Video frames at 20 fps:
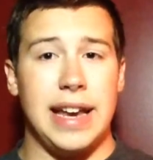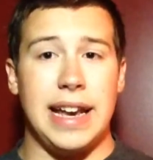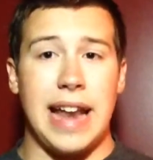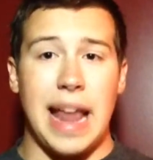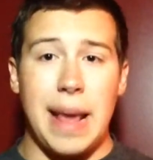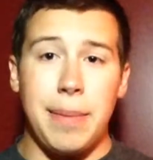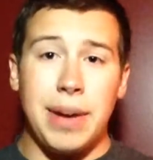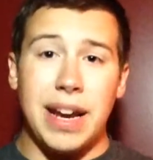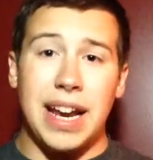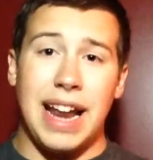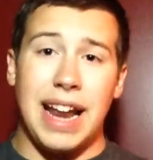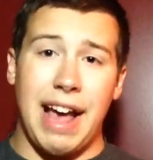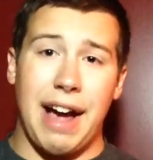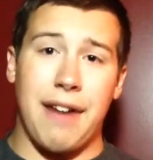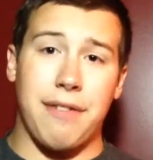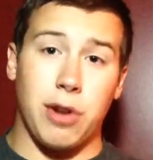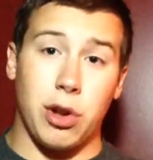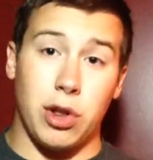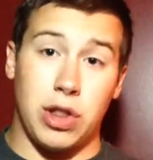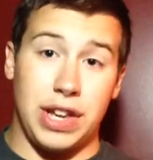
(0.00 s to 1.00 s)
naming it
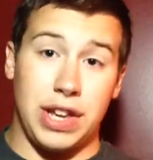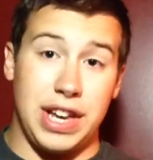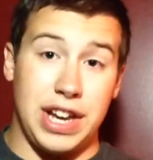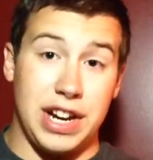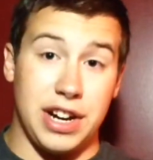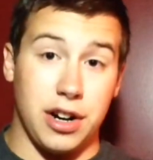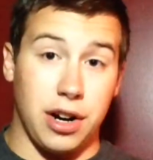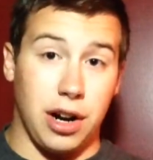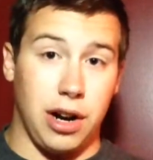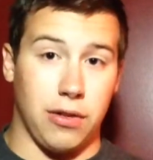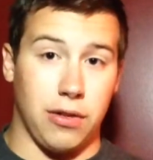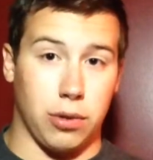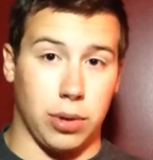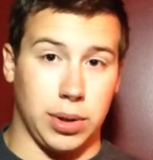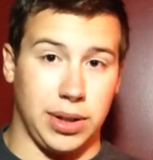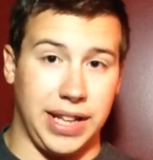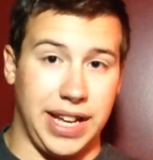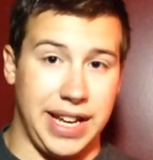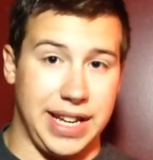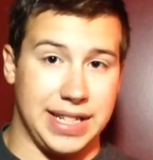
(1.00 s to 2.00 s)
after the year of
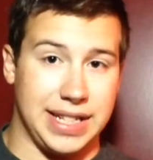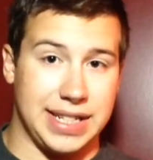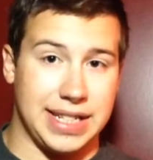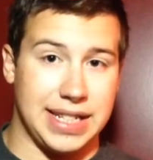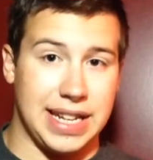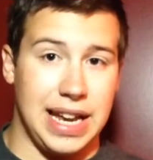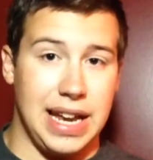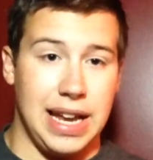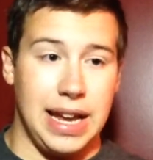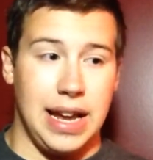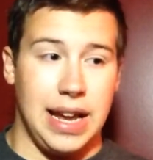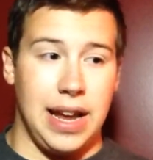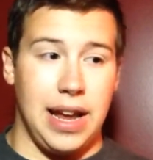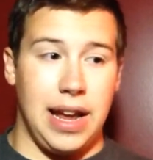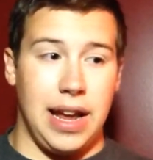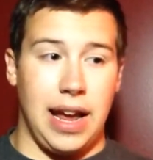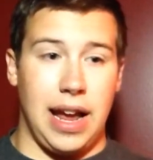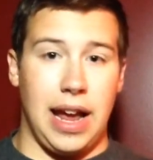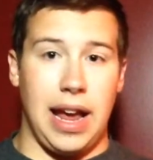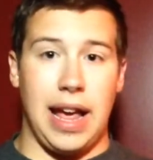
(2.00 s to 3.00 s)
release.
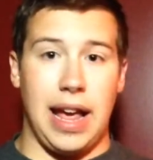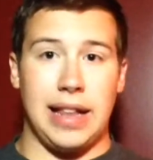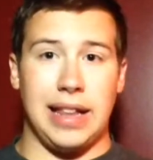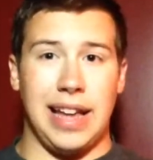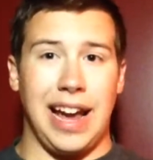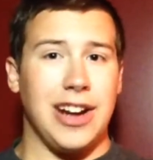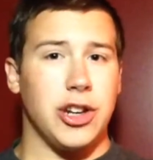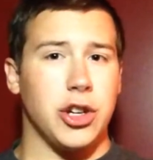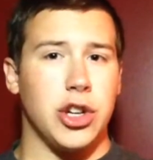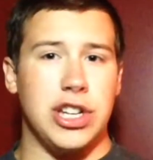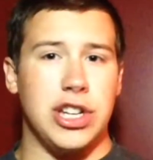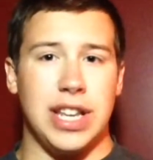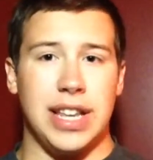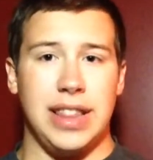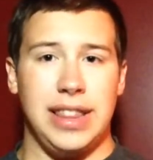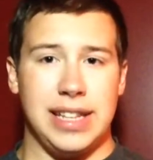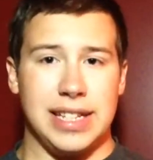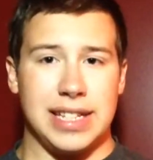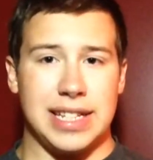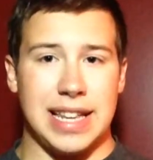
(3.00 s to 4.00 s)
And they actually
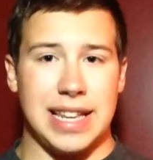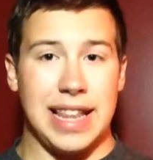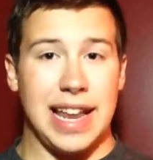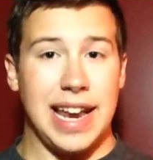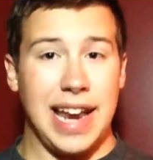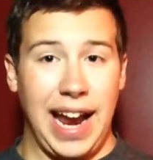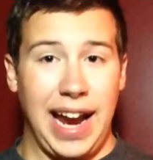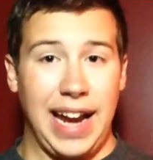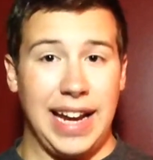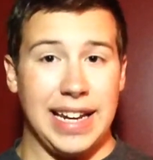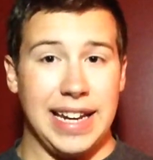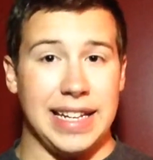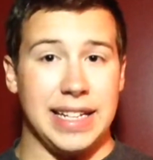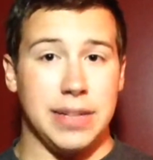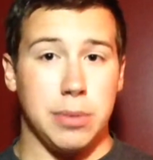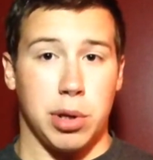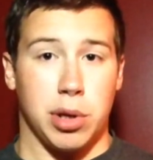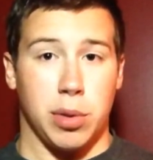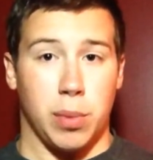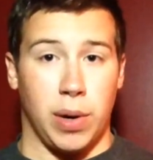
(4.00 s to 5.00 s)
did this in the
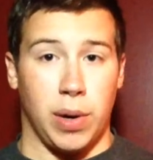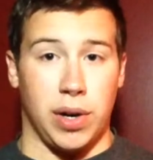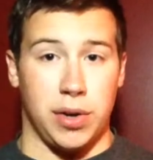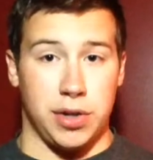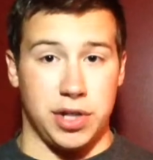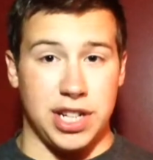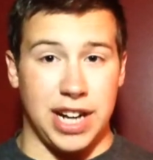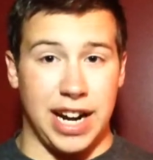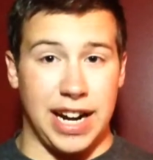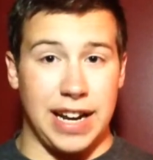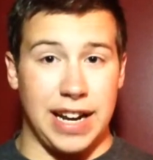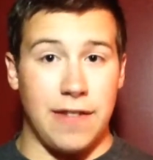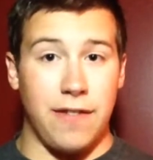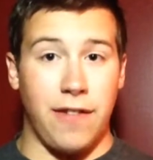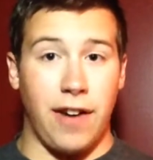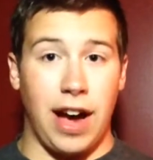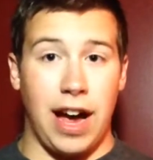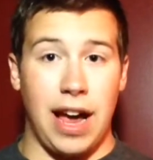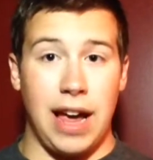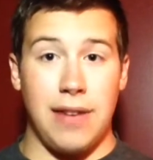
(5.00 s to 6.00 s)
90s with Windows
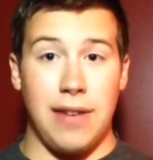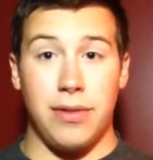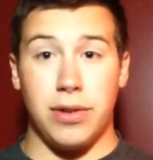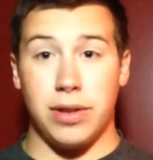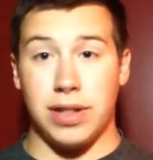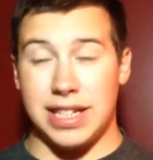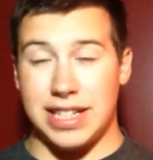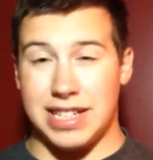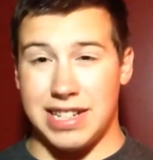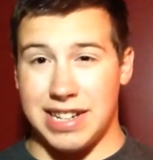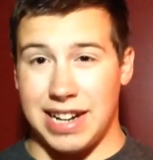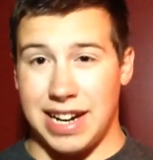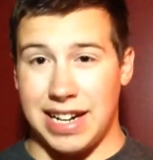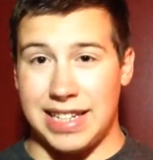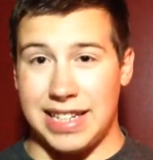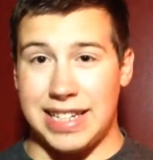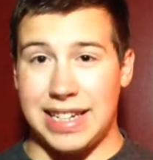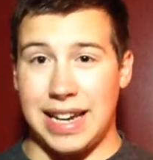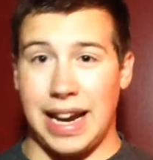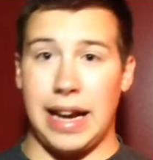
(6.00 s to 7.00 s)
95, released in
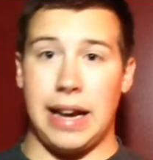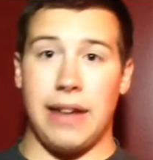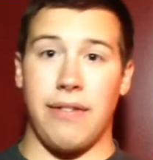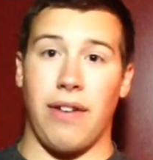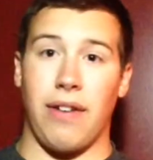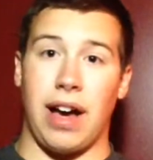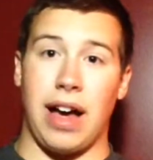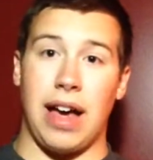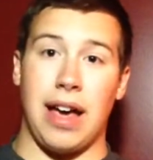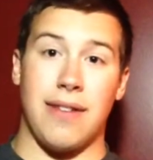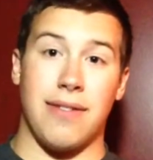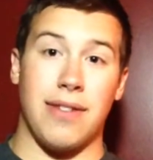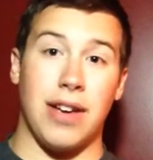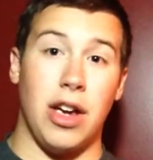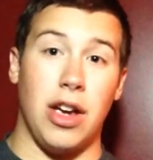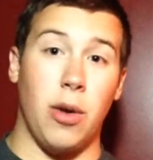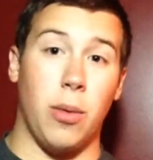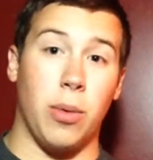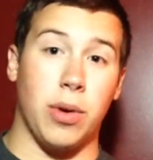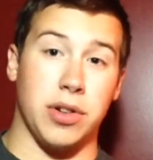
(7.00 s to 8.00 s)
1995,
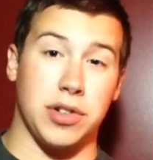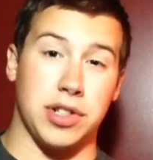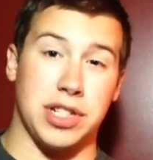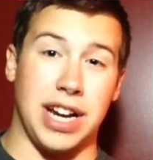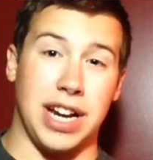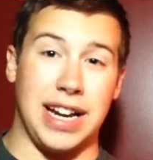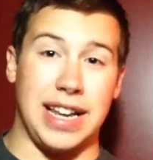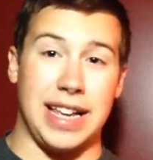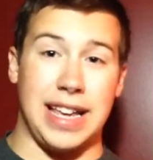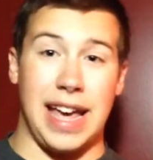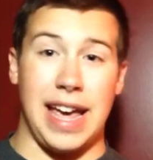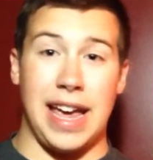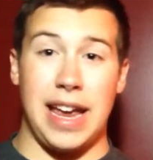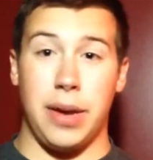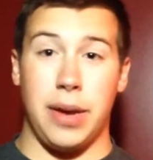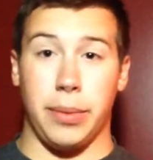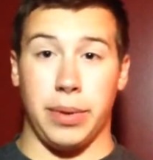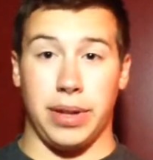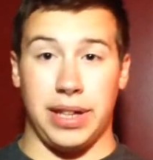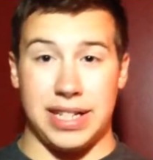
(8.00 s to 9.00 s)
Windows
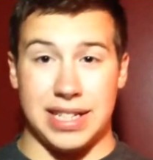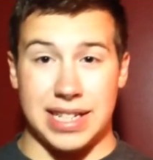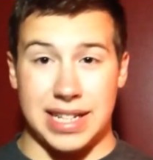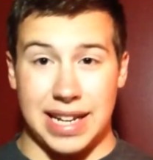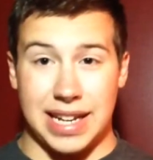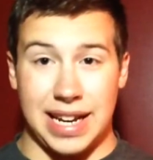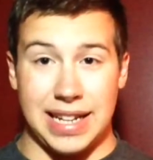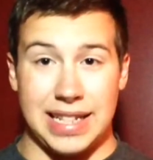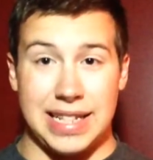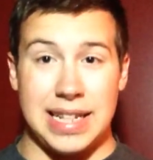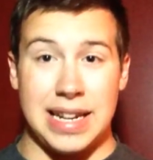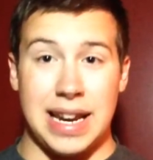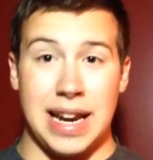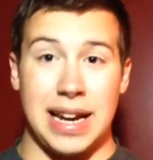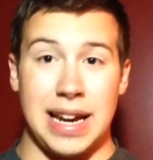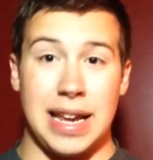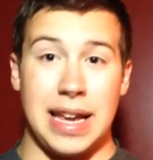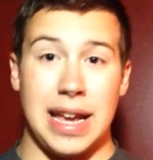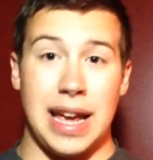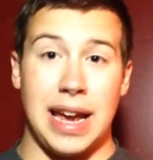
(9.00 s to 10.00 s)
98, released in
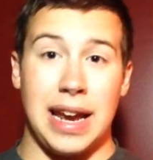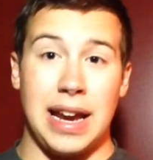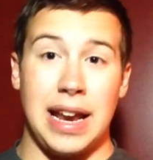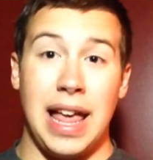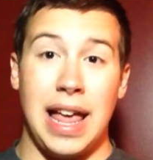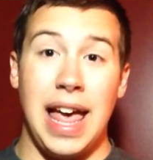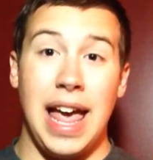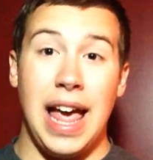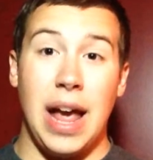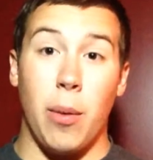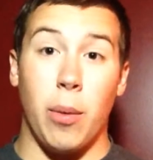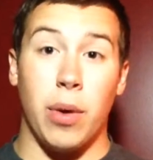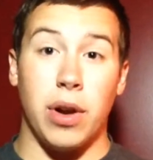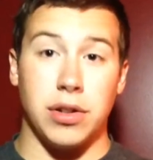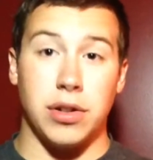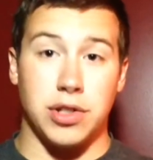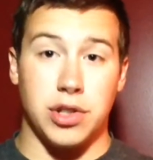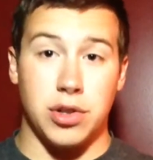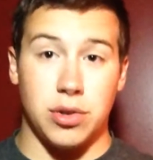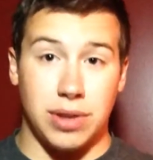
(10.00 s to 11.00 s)
1998, and
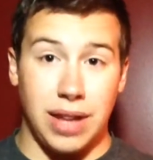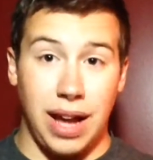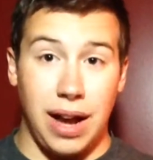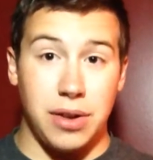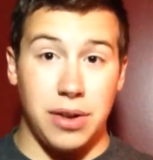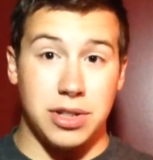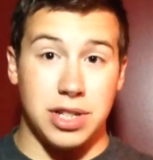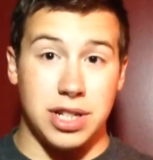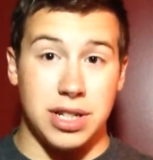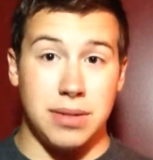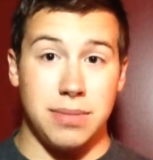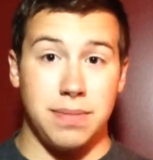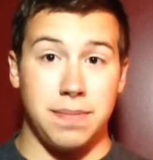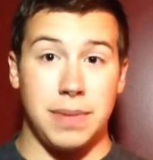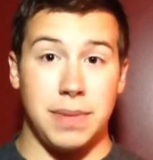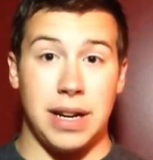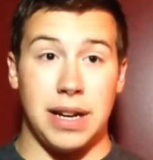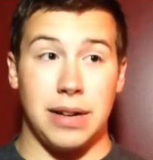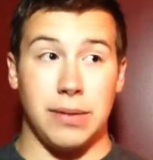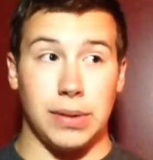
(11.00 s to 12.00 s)
Windows 2000
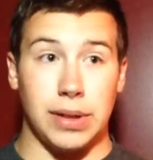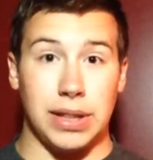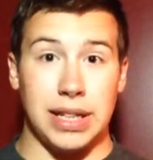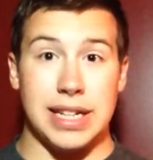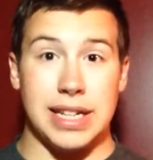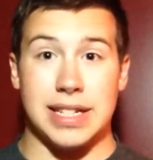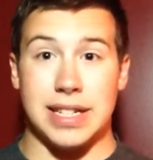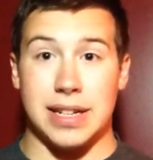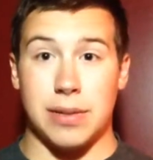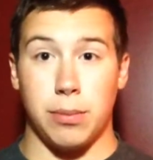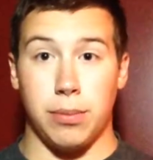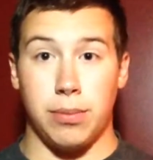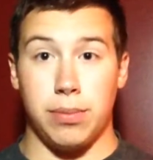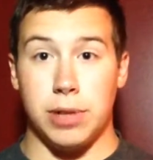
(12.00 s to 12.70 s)
being released in